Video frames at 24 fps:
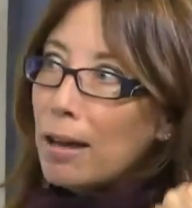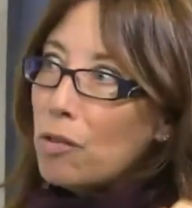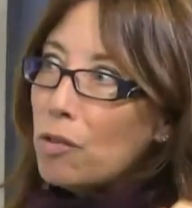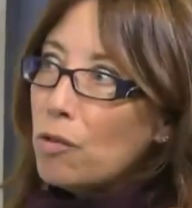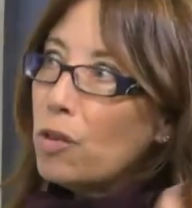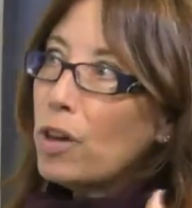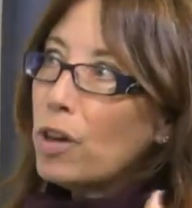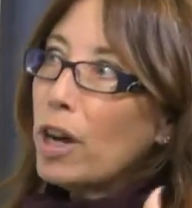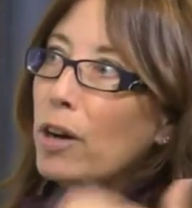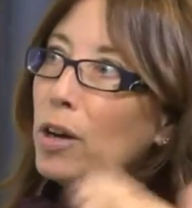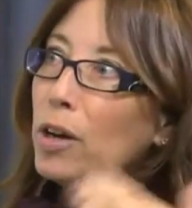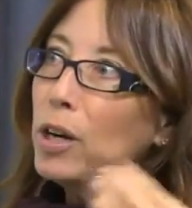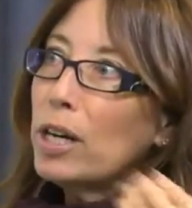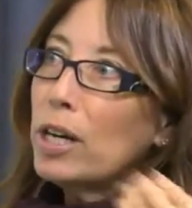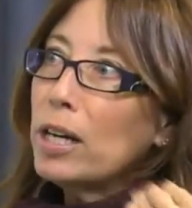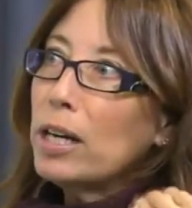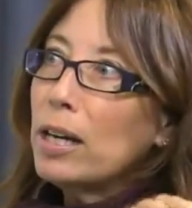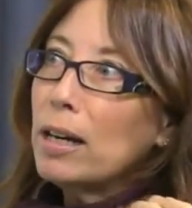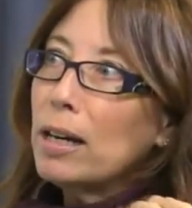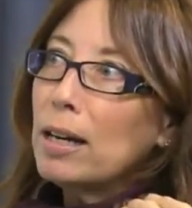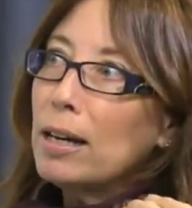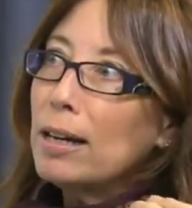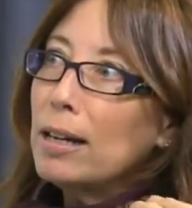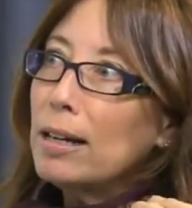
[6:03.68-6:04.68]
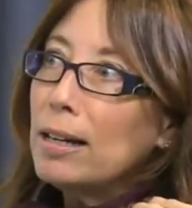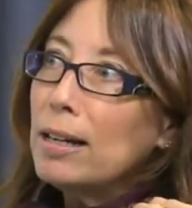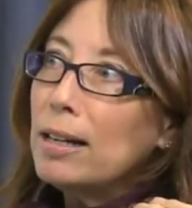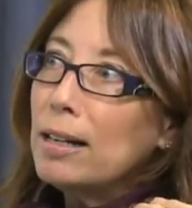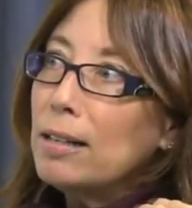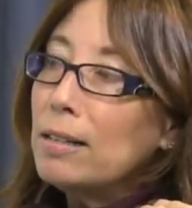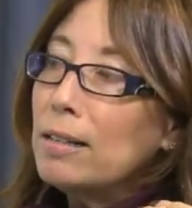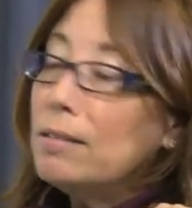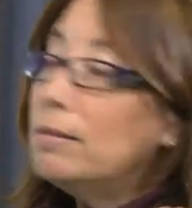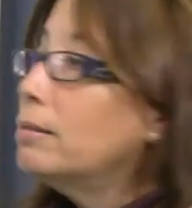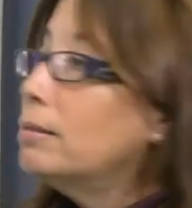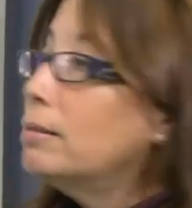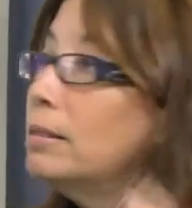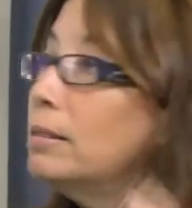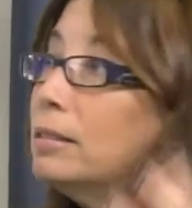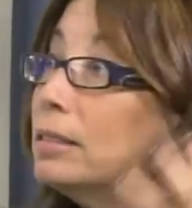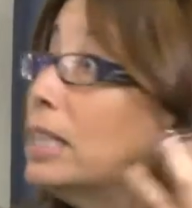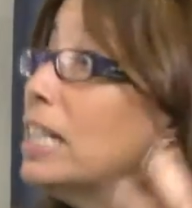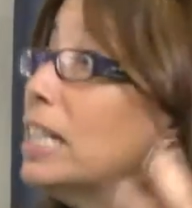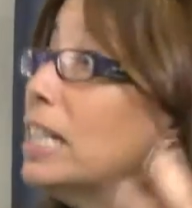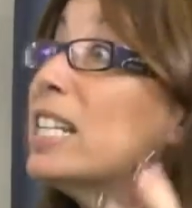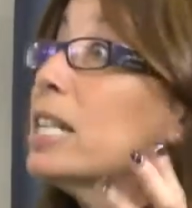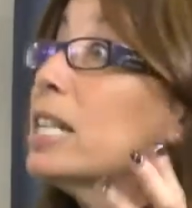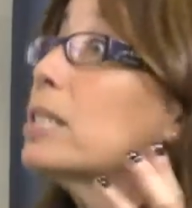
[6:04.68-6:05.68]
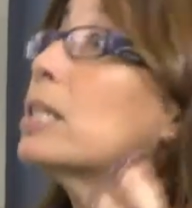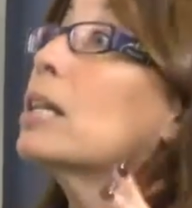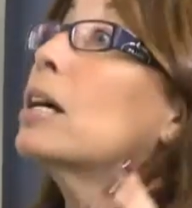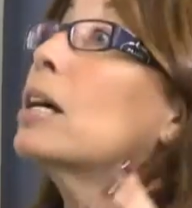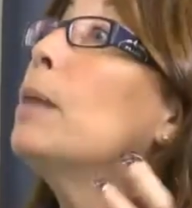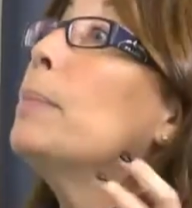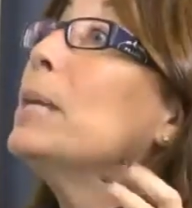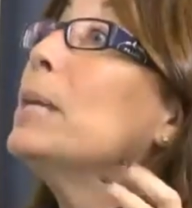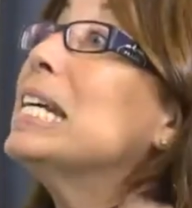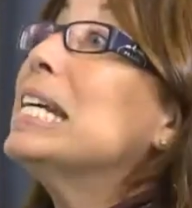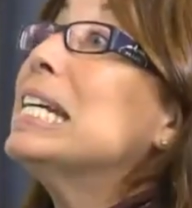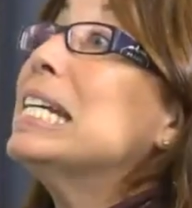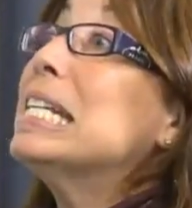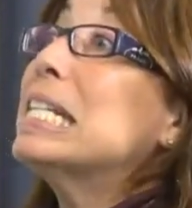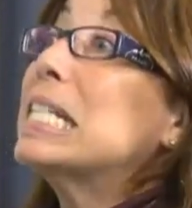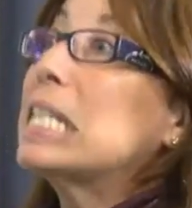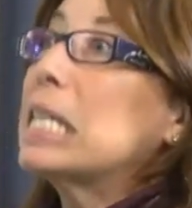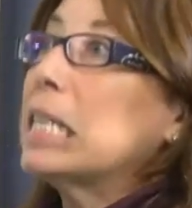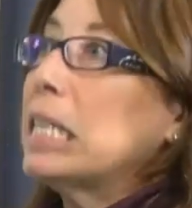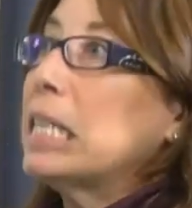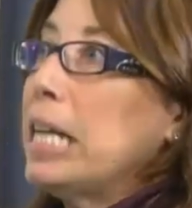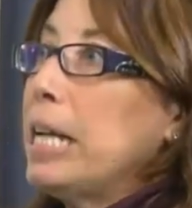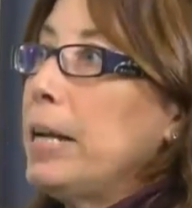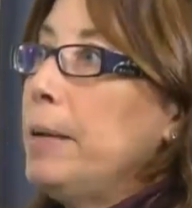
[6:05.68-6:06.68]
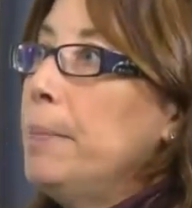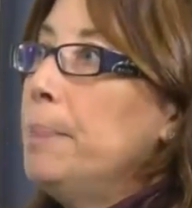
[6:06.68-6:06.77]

very. Uh, it doesn't come easily. It's not part of our